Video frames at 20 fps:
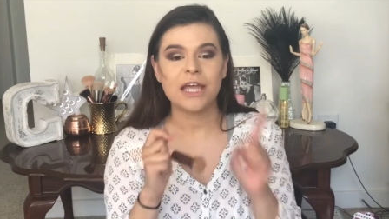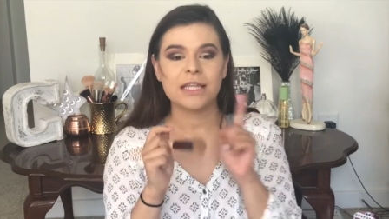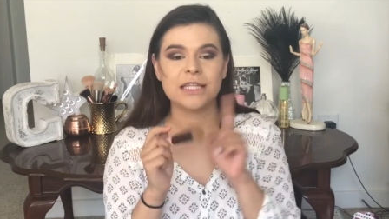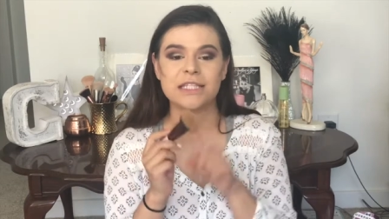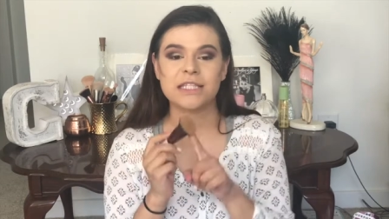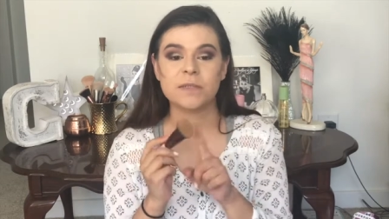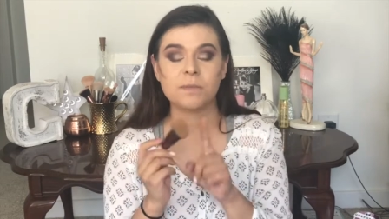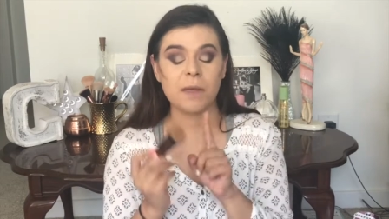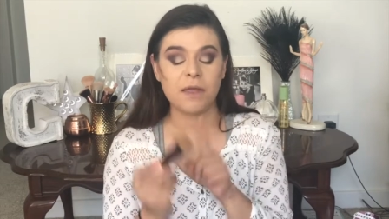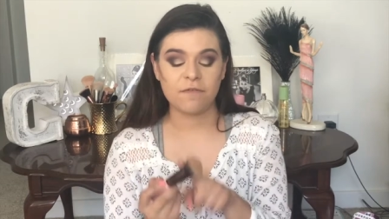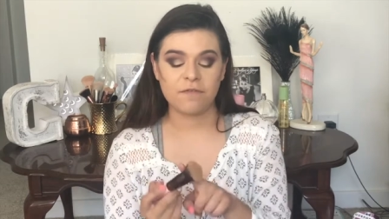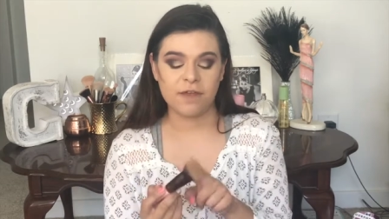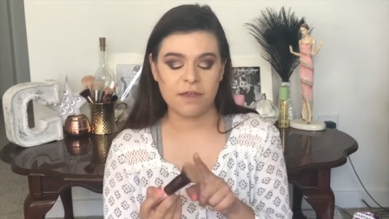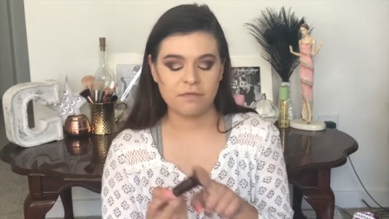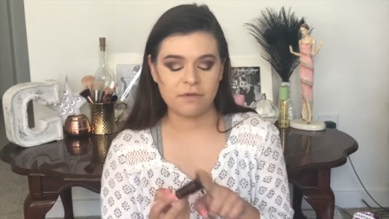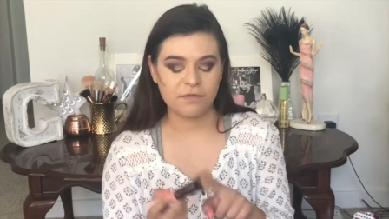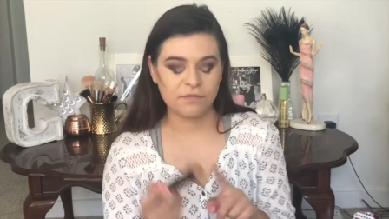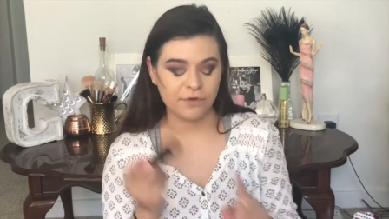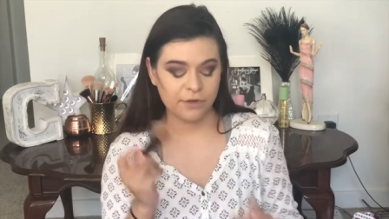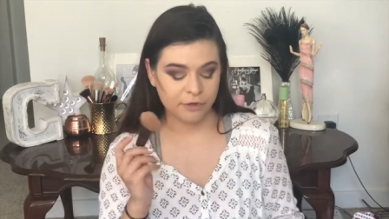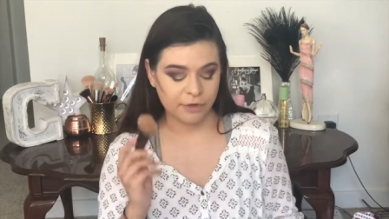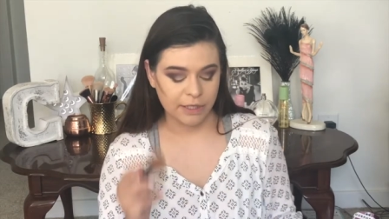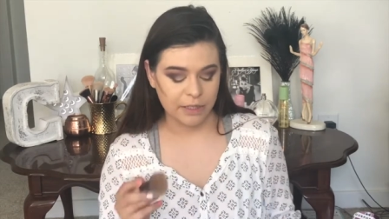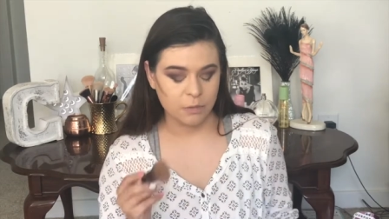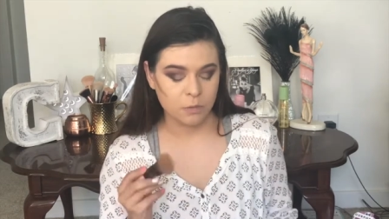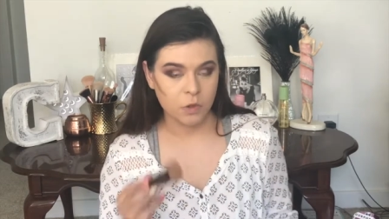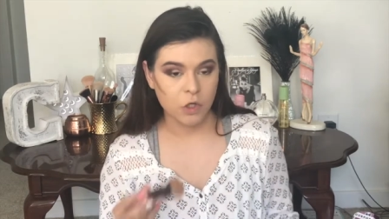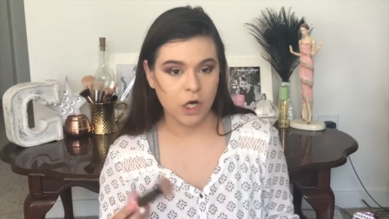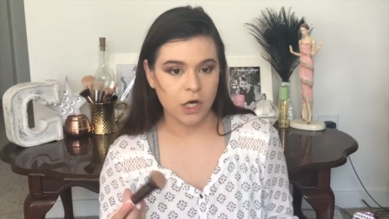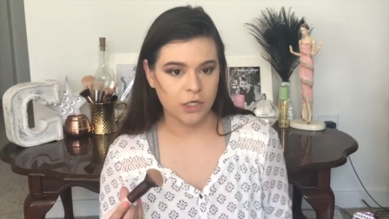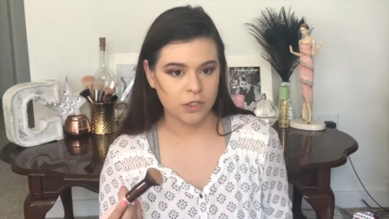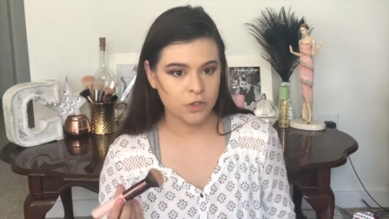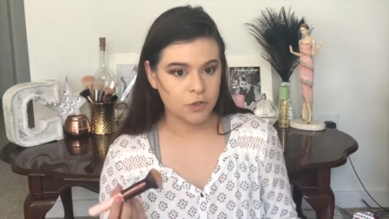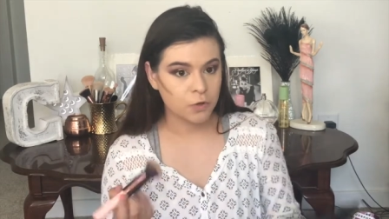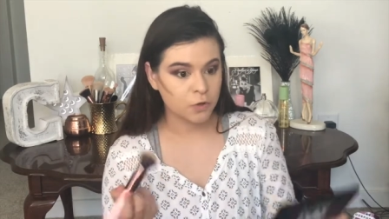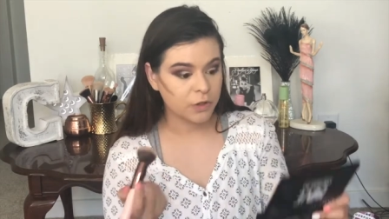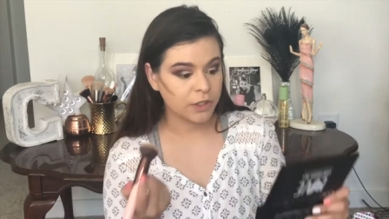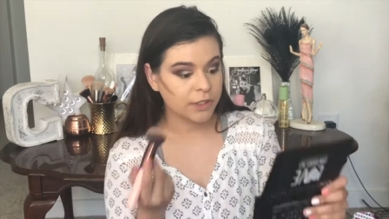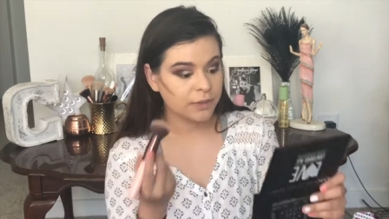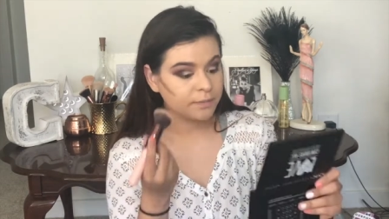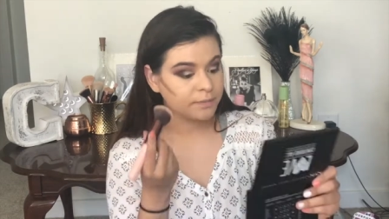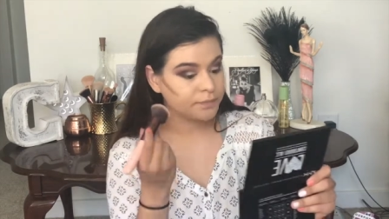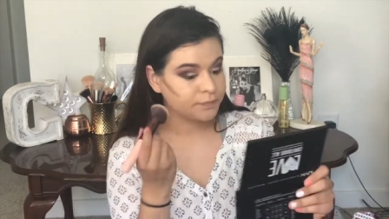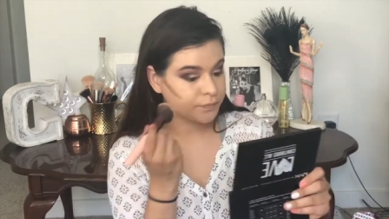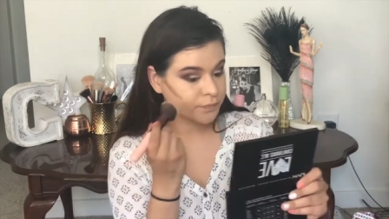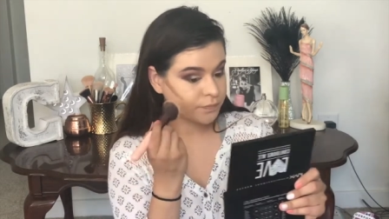This is my favorite for cream contour.